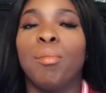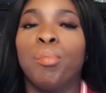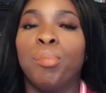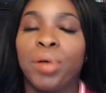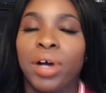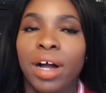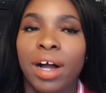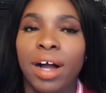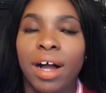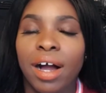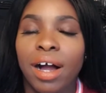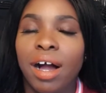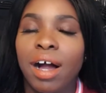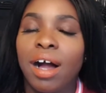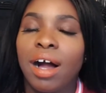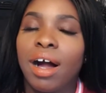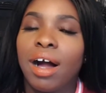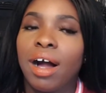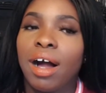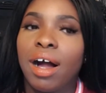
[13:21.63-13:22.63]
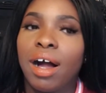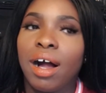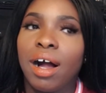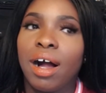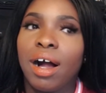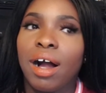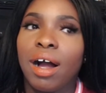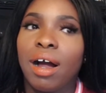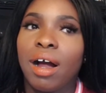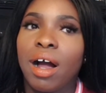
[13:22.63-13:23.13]
But
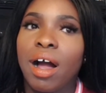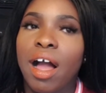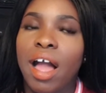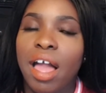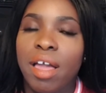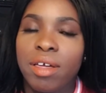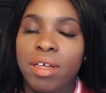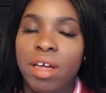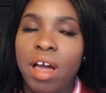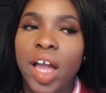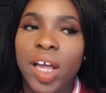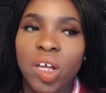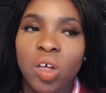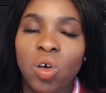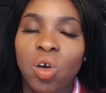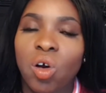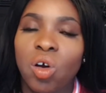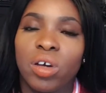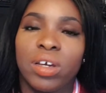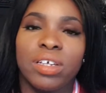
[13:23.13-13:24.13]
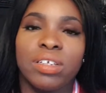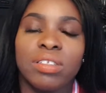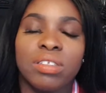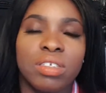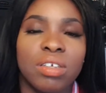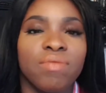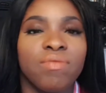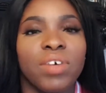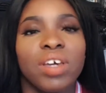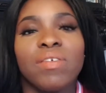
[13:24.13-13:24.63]
I, I got
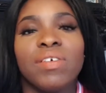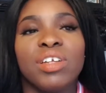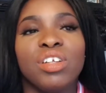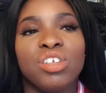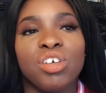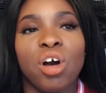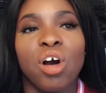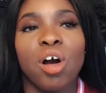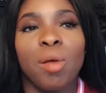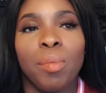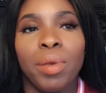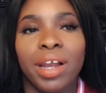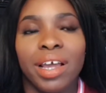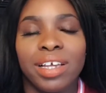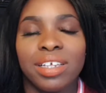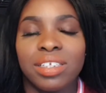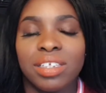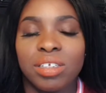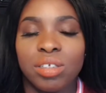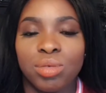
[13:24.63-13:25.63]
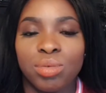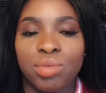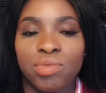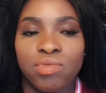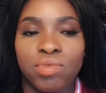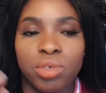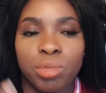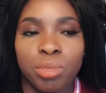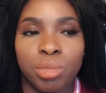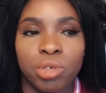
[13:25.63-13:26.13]
into very dark places
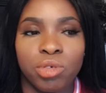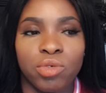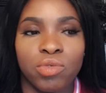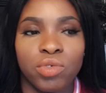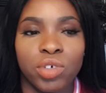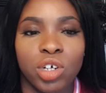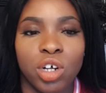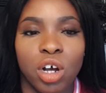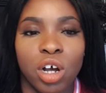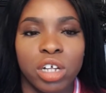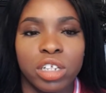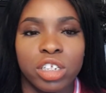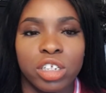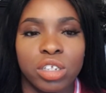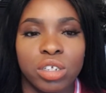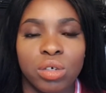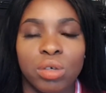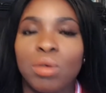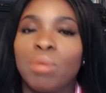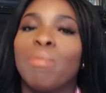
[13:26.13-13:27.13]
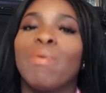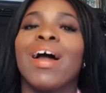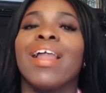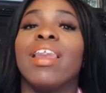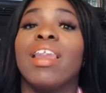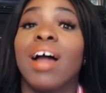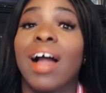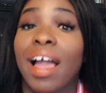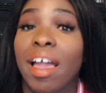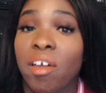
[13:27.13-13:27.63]
with, with regards to my
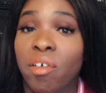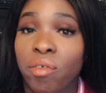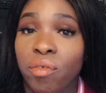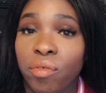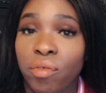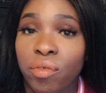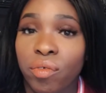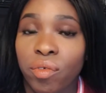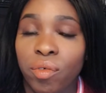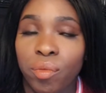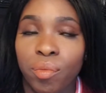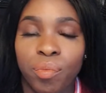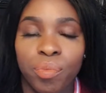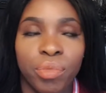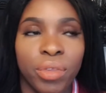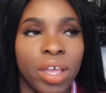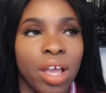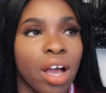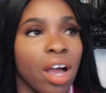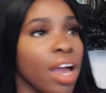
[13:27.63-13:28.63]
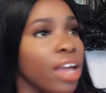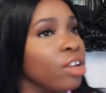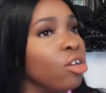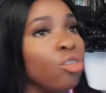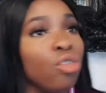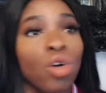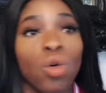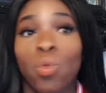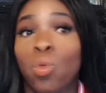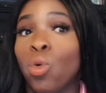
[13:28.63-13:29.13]
life. I
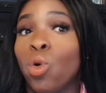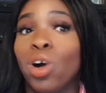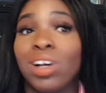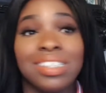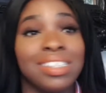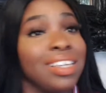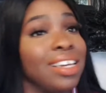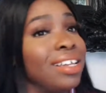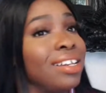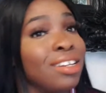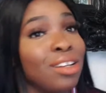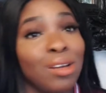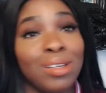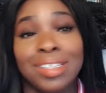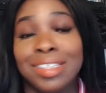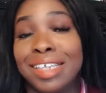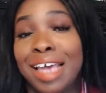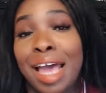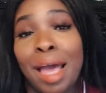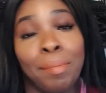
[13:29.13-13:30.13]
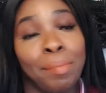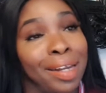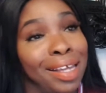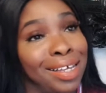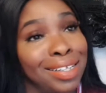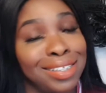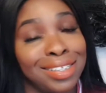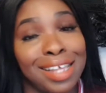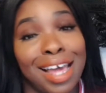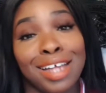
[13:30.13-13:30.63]
don't know what's in those
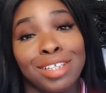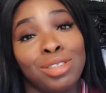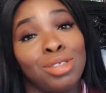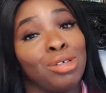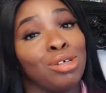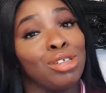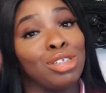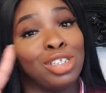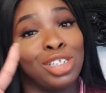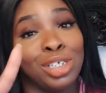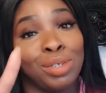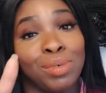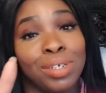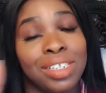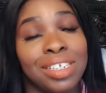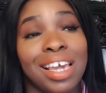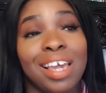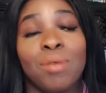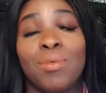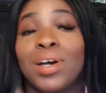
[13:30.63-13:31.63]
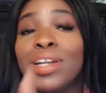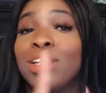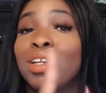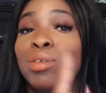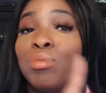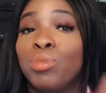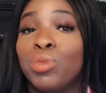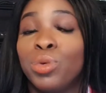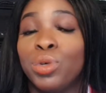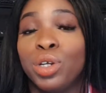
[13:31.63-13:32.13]
tablets. I took two a day, one in
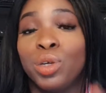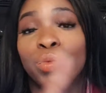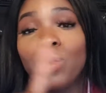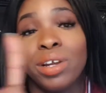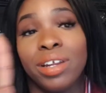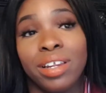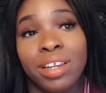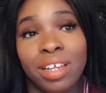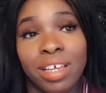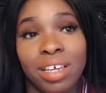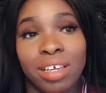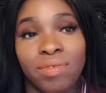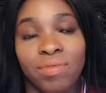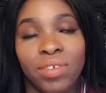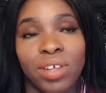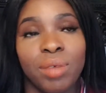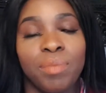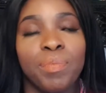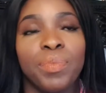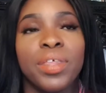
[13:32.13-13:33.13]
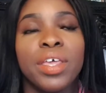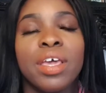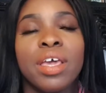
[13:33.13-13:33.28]
the morning, one in the evening.